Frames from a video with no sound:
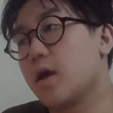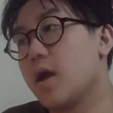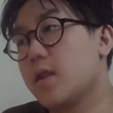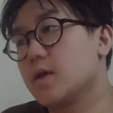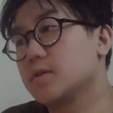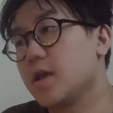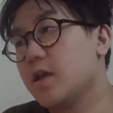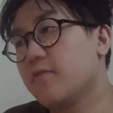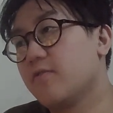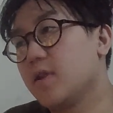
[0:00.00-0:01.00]
And he has an
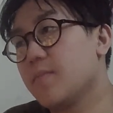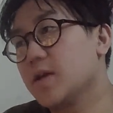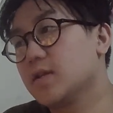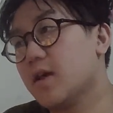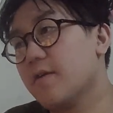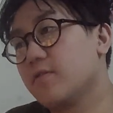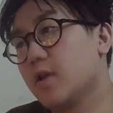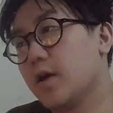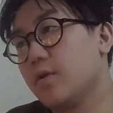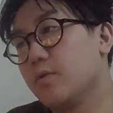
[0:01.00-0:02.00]
infinitely better life than
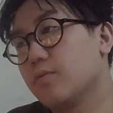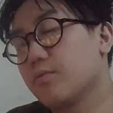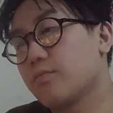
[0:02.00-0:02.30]
I do.